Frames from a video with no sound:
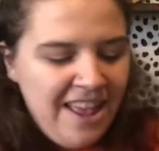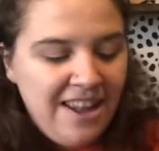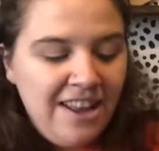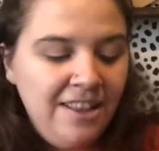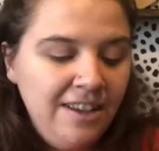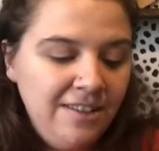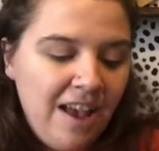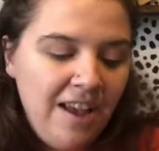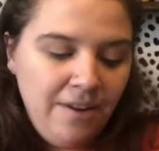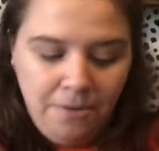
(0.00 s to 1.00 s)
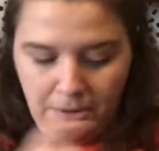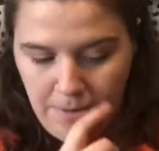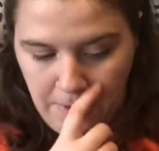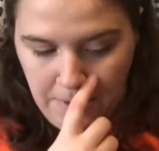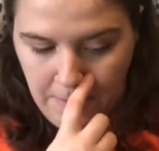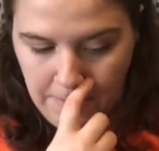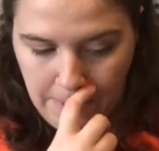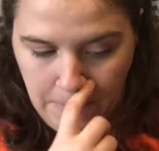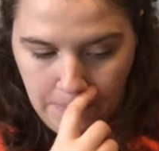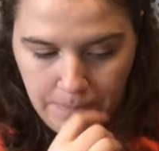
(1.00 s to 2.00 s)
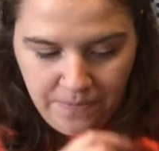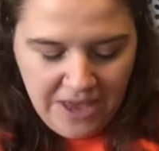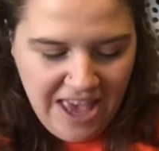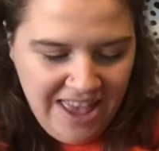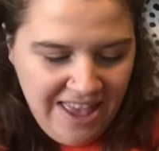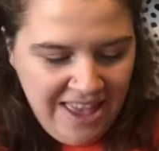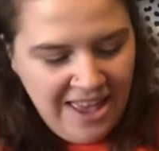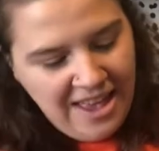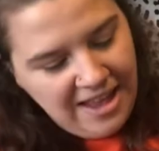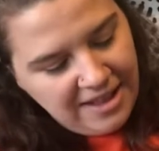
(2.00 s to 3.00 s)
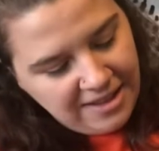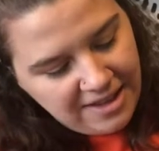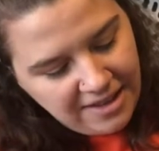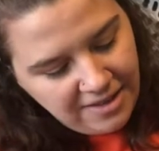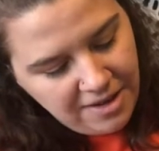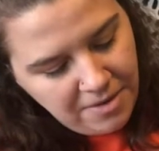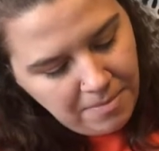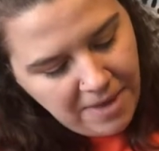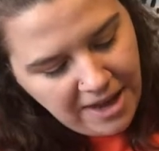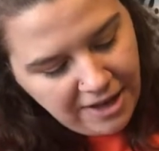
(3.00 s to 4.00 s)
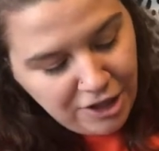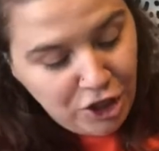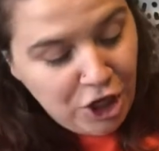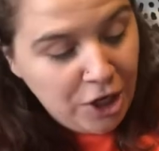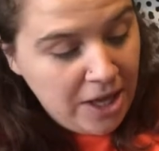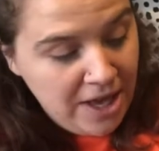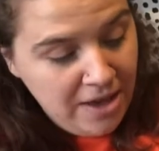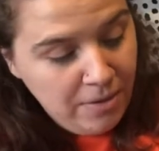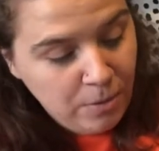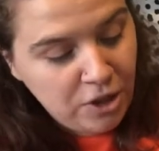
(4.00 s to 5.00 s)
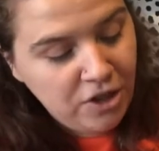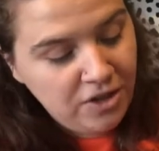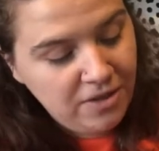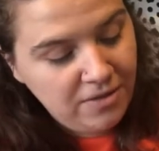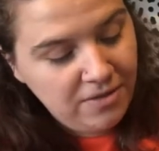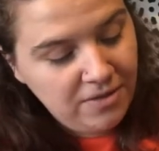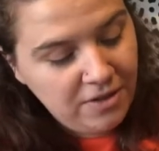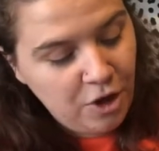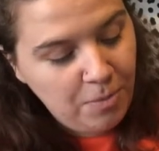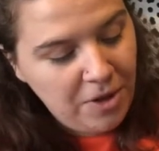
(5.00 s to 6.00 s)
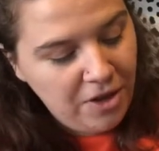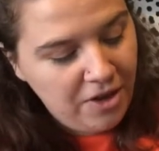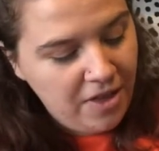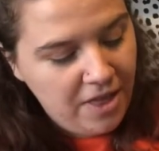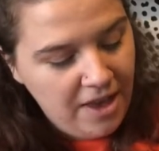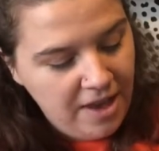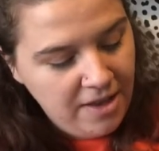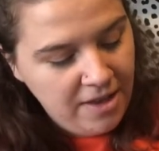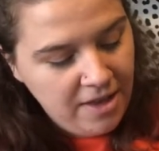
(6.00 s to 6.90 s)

Now these I don't know anything about. Says they're made in Turkey, which could be a good thing.